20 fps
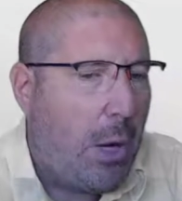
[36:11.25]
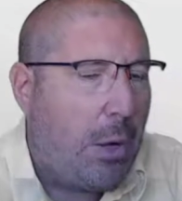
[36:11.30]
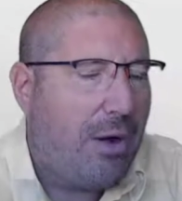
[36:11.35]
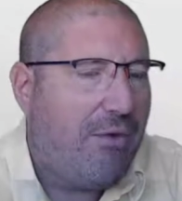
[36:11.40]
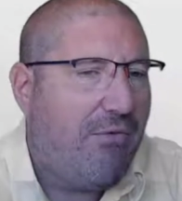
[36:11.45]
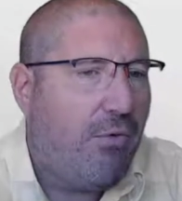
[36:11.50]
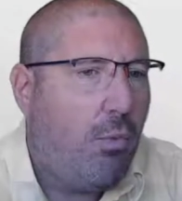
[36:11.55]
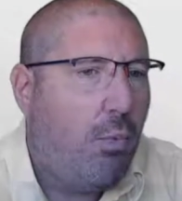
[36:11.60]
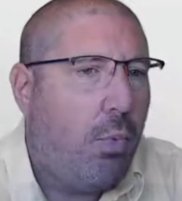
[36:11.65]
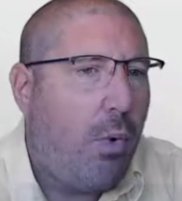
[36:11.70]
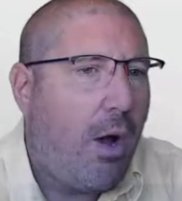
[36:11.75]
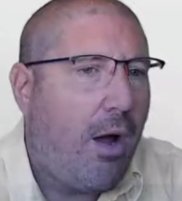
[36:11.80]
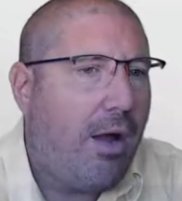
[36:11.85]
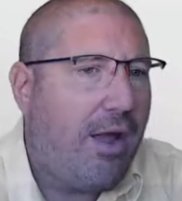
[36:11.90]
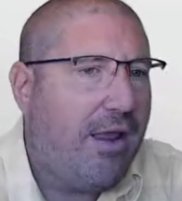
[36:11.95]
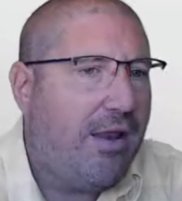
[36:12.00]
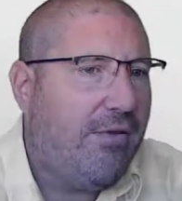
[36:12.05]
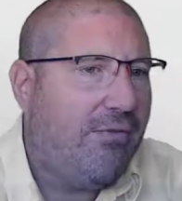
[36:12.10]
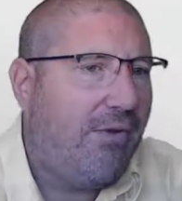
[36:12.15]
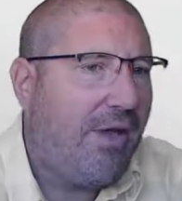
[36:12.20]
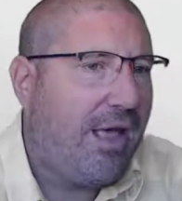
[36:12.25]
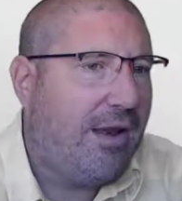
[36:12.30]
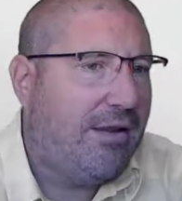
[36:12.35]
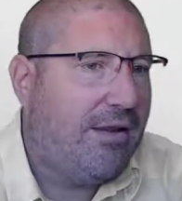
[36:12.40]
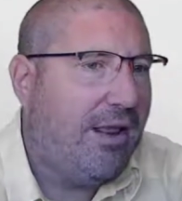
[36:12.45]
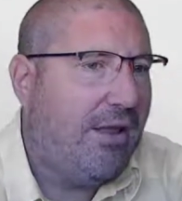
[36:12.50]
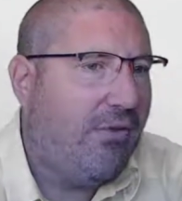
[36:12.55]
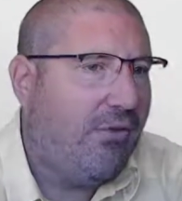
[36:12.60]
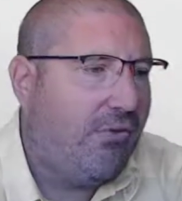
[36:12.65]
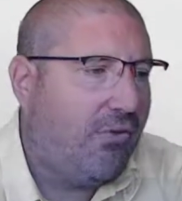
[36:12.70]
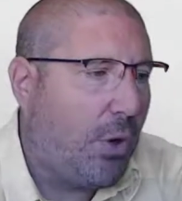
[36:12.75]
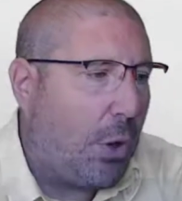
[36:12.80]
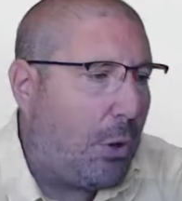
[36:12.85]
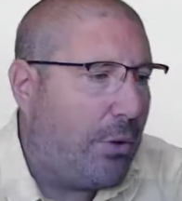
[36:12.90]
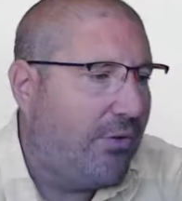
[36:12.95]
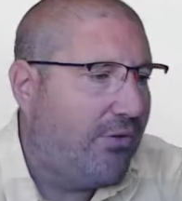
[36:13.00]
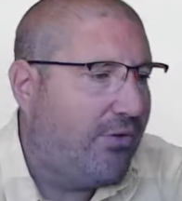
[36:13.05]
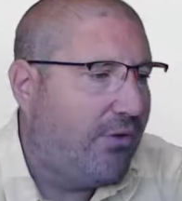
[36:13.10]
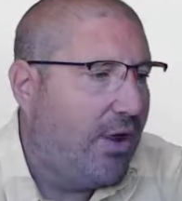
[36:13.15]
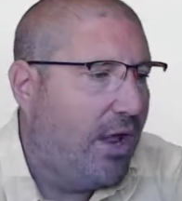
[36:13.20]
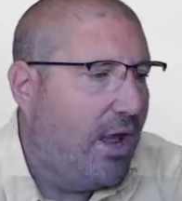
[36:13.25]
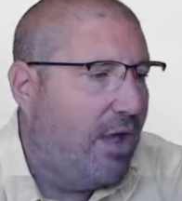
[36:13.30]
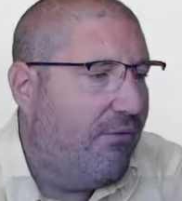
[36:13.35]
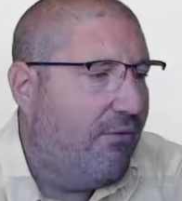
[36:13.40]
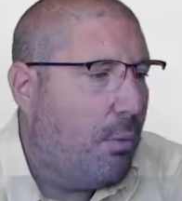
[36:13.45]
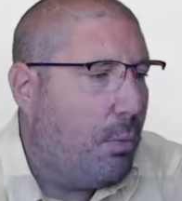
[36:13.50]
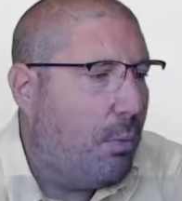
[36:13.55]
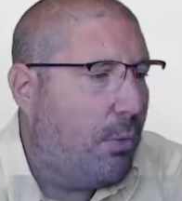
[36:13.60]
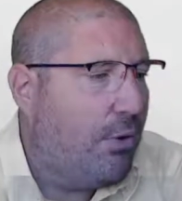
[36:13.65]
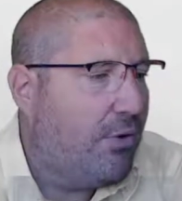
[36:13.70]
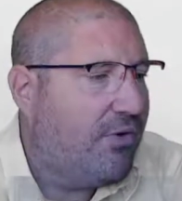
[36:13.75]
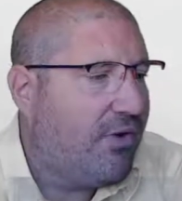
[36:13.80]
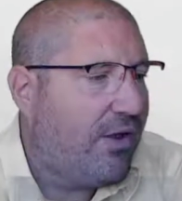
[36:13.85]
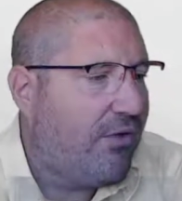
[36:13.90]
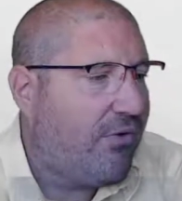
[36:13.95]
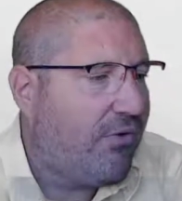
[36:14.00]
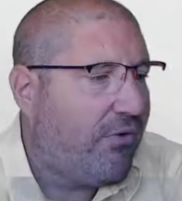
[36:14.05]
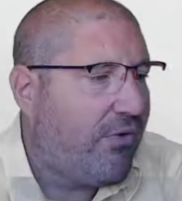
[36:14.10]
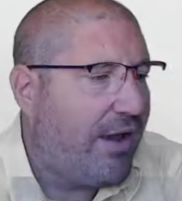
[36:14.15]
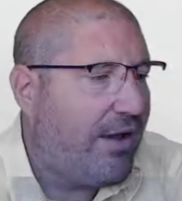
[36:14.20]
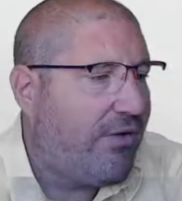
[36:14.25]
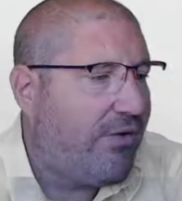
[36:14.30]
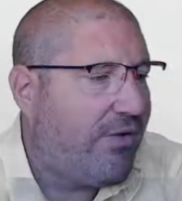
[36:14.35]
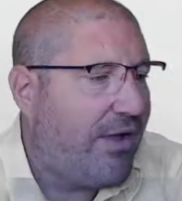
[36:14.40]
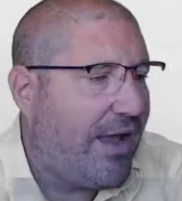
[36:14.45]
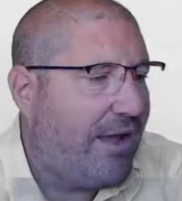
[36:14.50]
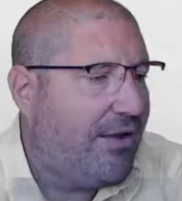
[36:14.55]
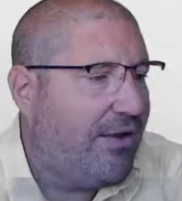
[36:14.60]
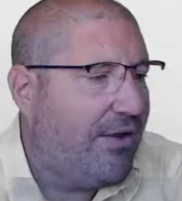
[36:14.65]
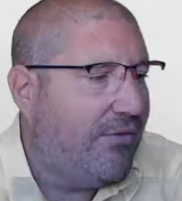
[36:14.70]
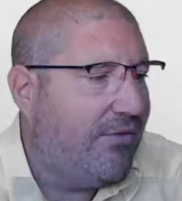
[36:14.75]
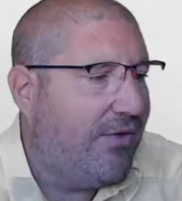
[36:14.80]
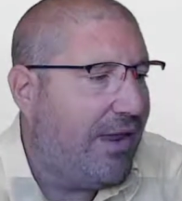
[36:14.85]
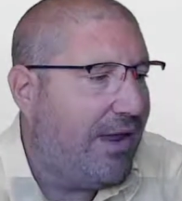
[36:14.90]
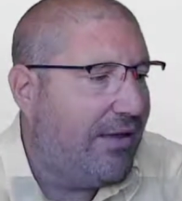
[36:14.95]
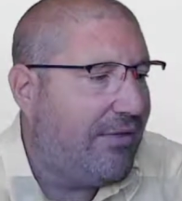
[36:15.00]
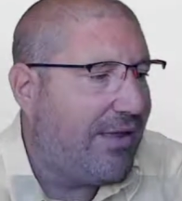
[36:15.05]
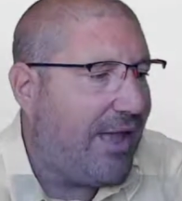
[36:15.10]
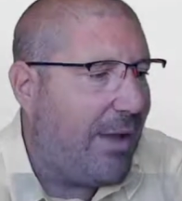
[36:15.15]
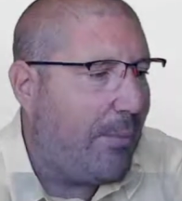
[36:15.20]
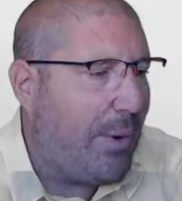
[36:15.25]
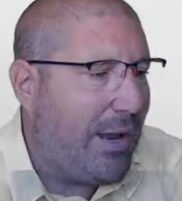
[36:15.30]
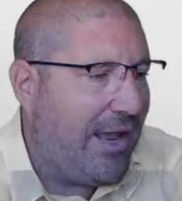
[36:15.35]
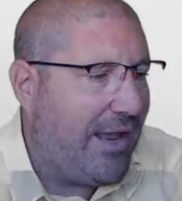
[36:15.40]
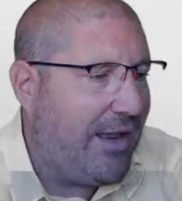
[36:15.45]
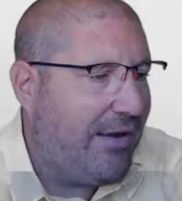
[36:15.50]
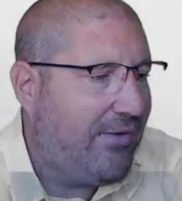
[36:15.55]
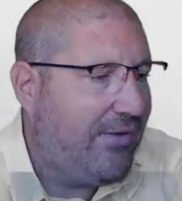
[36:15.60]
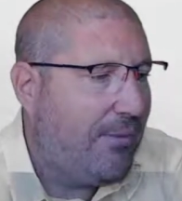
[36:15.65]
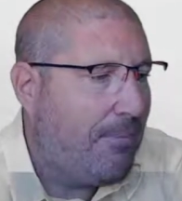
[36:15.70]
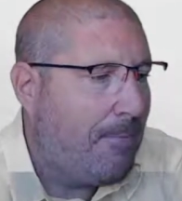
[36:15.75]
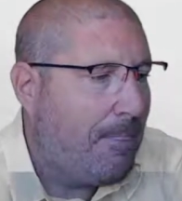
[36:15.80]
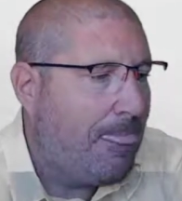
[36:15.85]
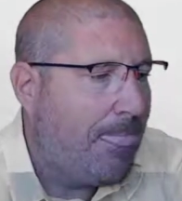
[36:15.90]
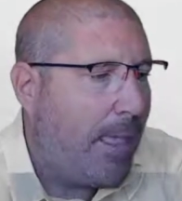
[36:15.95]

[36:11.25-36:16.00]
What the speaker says: Now the wider that difference, the more differentiated the exam is,